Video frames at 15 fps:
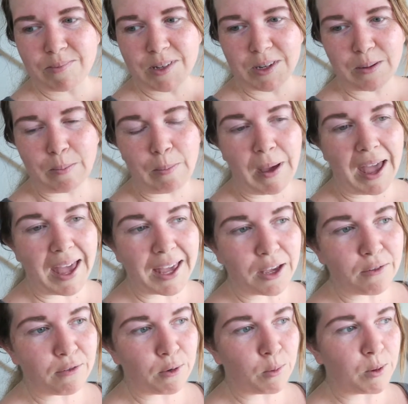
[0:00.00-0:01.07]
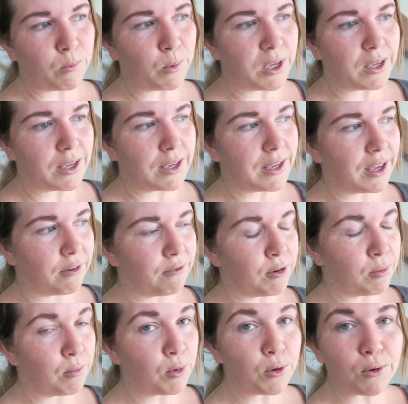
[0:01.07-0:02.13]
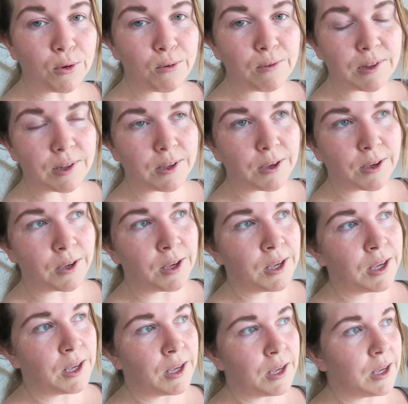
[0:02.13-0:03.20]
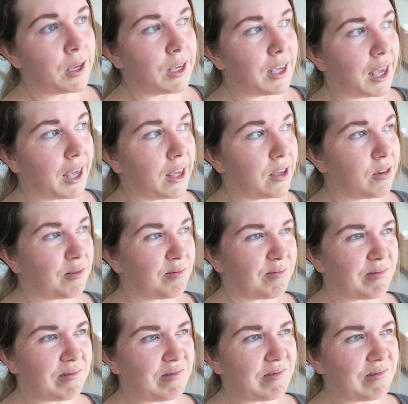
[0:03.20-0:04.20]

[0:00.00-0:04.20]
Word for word: to pack for when we have to move so yeah